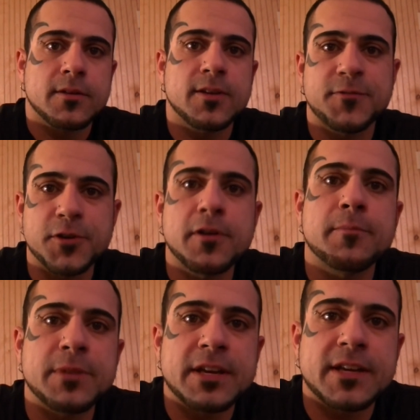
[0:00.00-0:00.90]
If you're a
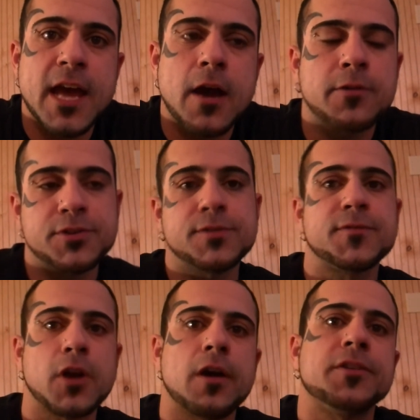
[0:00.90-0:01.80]
MGTOW and
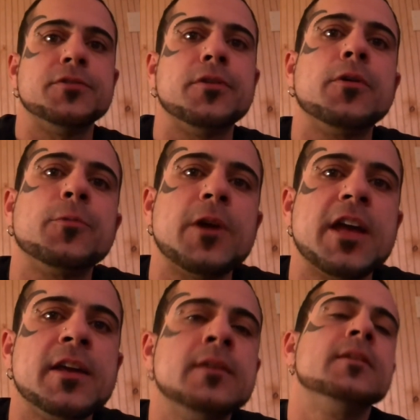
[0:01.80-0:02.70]
you've gone your own
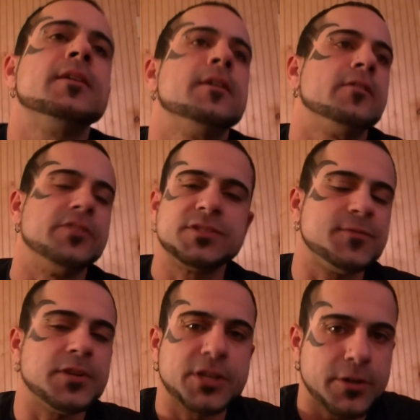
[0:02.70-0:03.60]
way, this
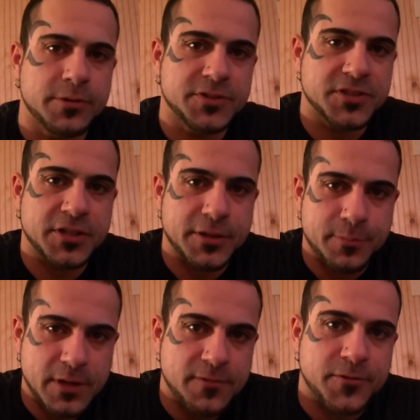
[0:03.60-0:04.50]
video isn't going to
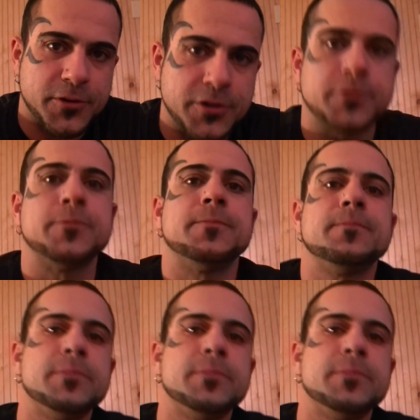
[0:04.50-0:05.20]
be for you.